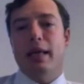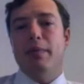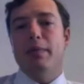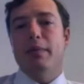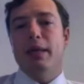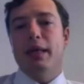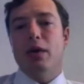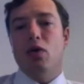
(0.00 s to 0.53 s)

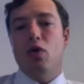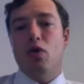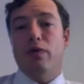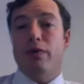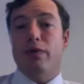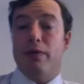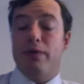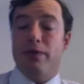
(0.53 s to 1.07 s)
Namely,
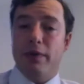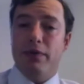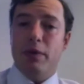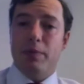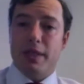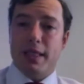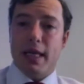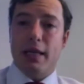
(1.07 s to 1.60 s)
over
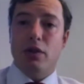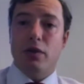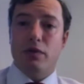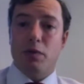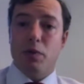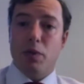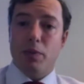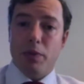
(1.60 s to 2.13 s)
50%
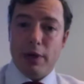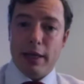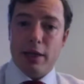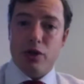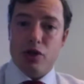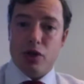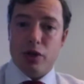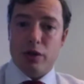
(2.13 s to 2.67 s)
of the
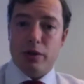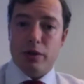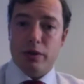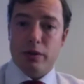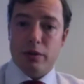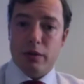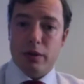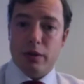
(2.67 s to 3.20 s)
population
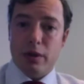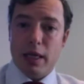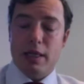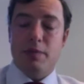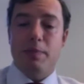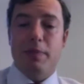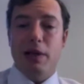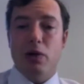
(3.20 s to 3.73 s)

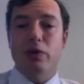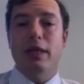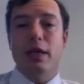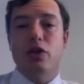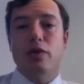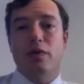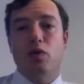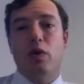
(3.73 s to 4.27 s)
is below
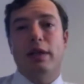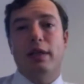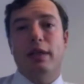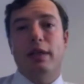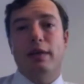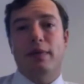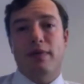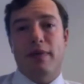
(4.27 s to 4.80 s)
the age of
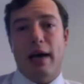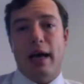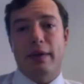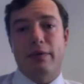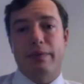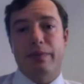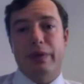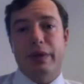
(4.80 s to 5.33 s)
25.
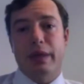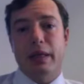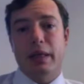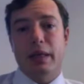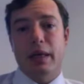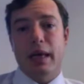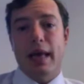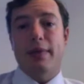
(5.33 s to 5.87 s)

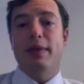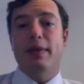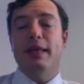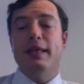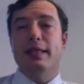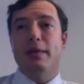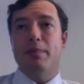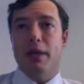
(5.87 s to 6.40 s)
And
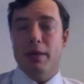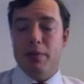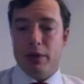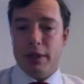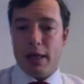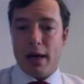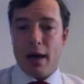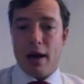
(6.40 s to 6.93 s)
these are
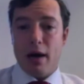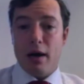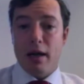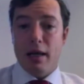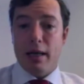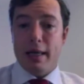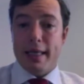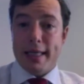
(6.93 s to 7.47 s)
people that
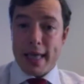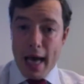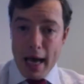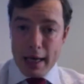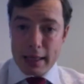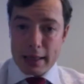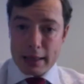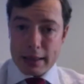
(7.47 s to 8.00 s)
are
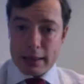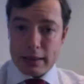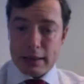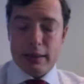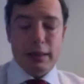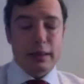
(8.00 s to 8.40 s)
young,